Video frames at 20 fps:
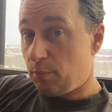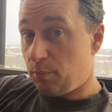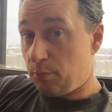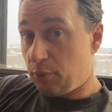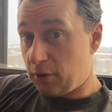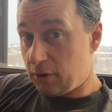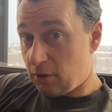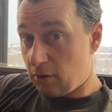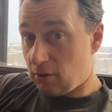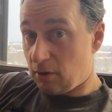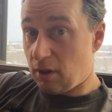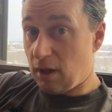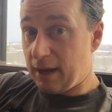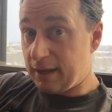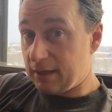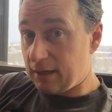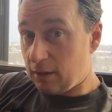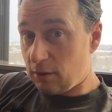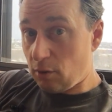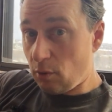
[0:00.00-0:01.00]
Putting your
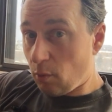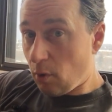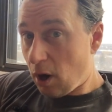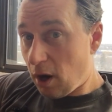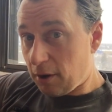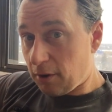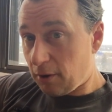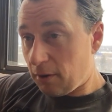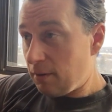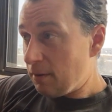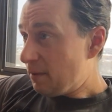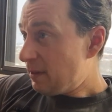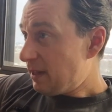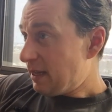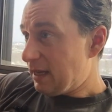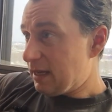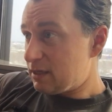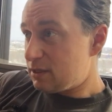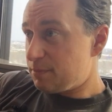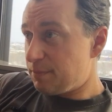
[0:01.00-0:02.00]
line in the water
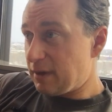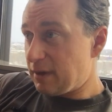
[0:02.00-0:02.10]
is